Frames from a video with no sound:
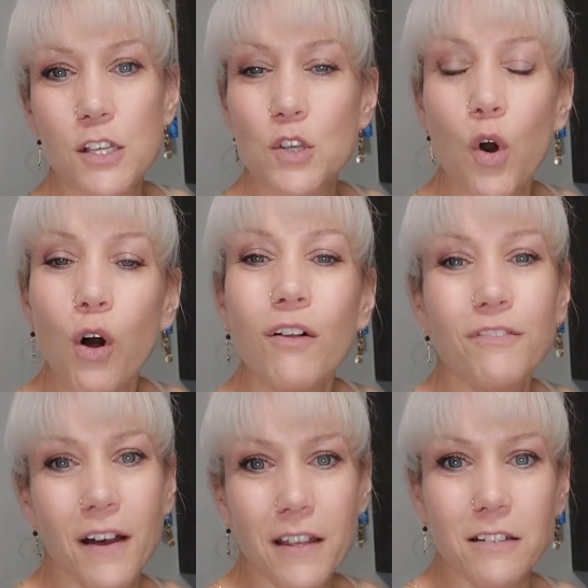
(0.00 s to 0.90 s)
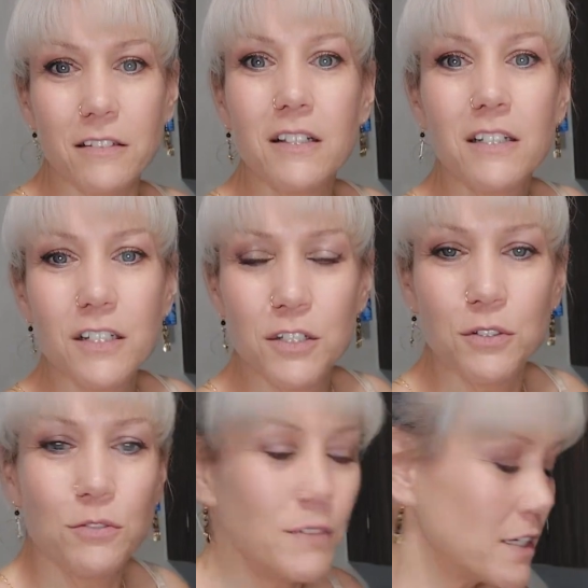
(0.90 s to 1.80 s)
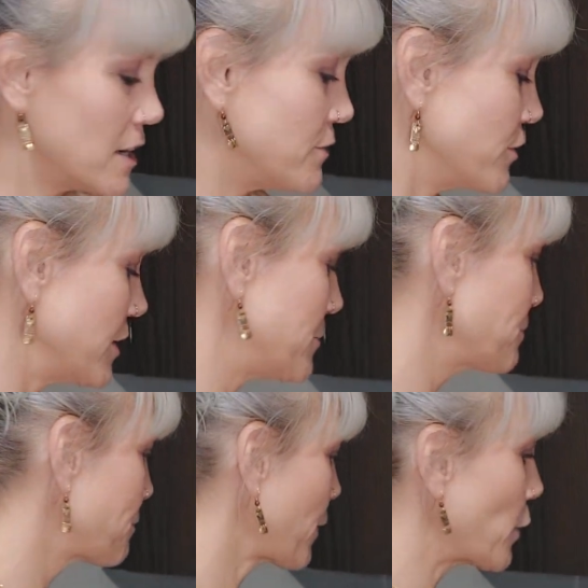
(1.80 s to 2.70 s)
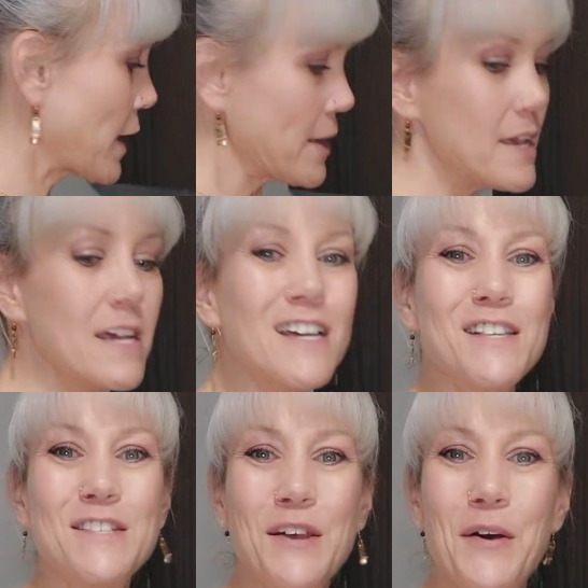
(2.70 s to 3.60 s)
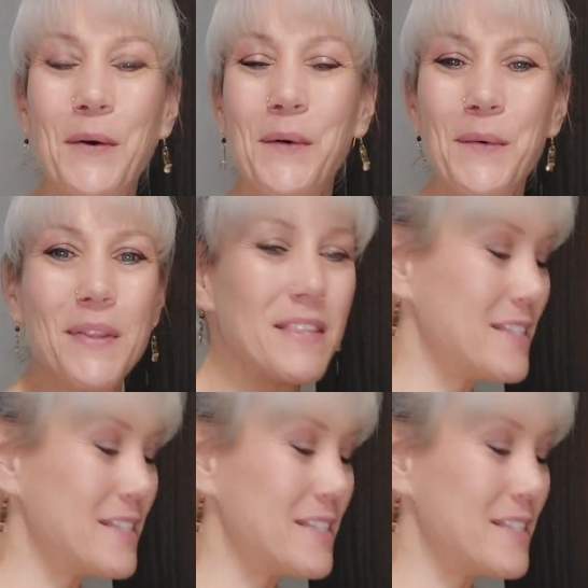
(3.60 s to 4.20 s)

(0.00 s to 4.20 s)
is all vital to recovery. Okay, so